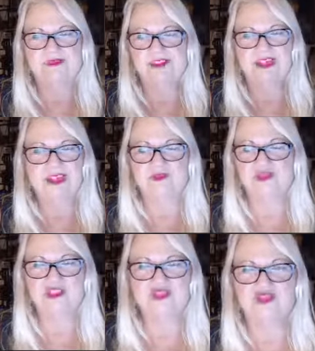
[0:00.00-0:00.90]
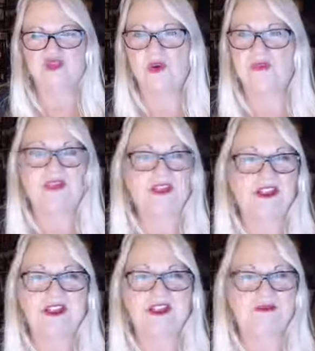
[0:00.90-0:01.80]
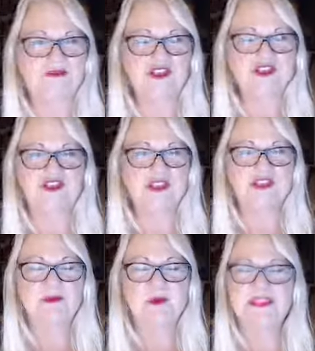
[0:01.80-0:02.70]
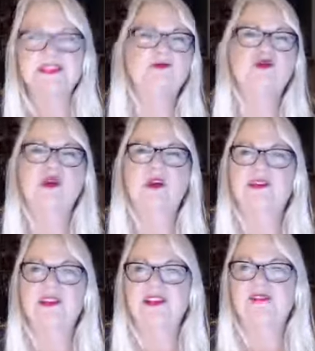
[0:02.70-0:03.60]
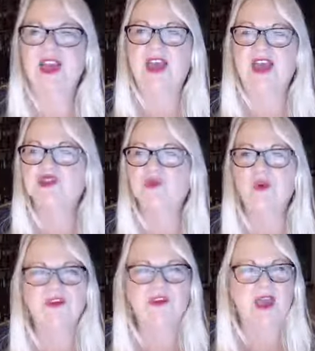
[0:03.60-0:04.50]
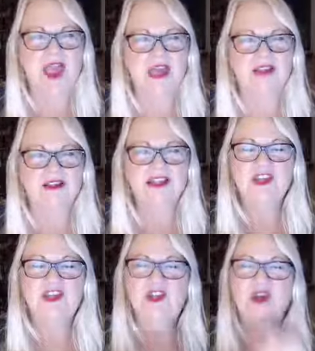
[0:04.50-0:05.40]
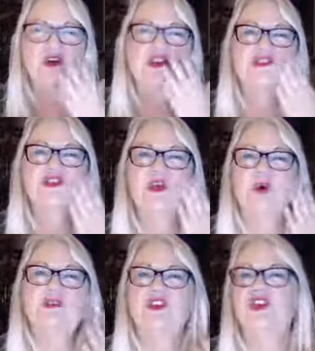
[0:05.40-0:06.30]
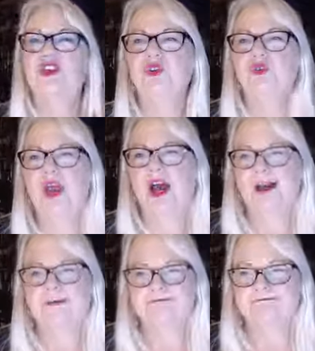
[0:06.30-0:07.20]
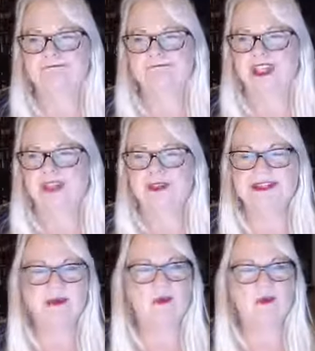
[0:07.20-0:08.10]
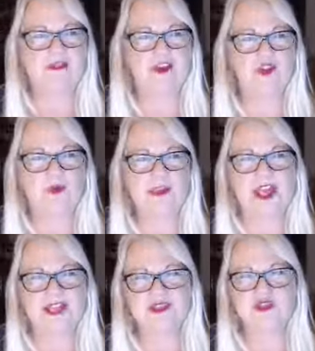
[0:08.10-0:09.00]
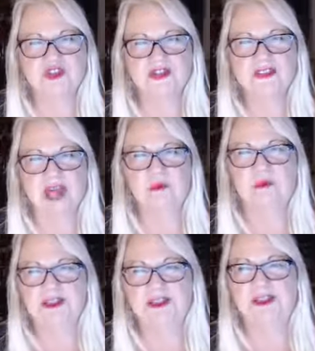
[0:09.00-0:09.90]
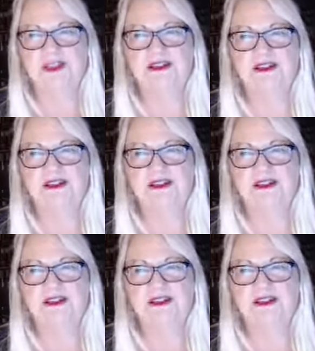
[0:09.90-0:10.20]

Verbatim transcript: you know, just joyfully. Just just embrace them joyfully as to where they're at. You know, so often you um, can meet someone and then you realize they're just not really